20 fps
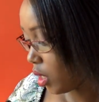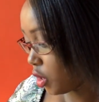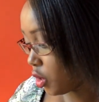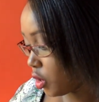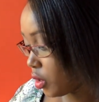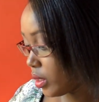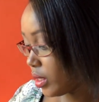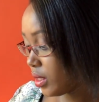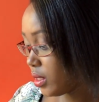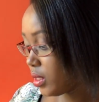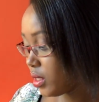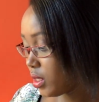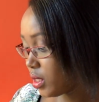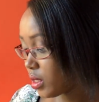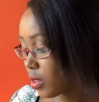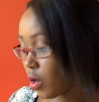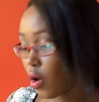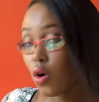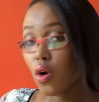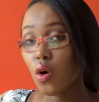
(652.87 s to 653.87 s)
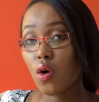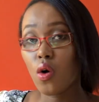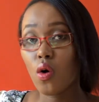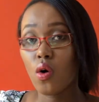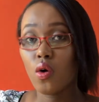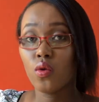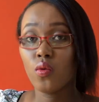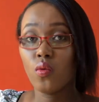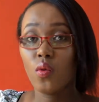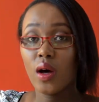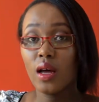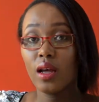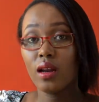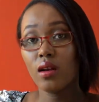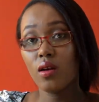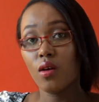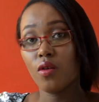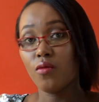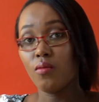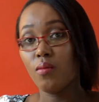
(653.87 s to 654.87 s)
So this is on one
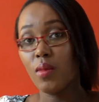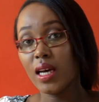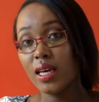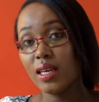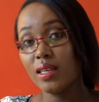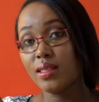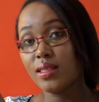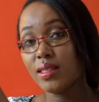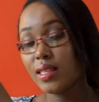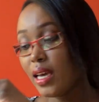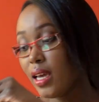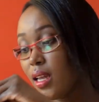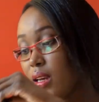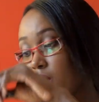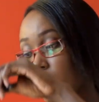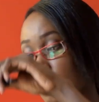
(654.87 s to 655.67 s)
of my side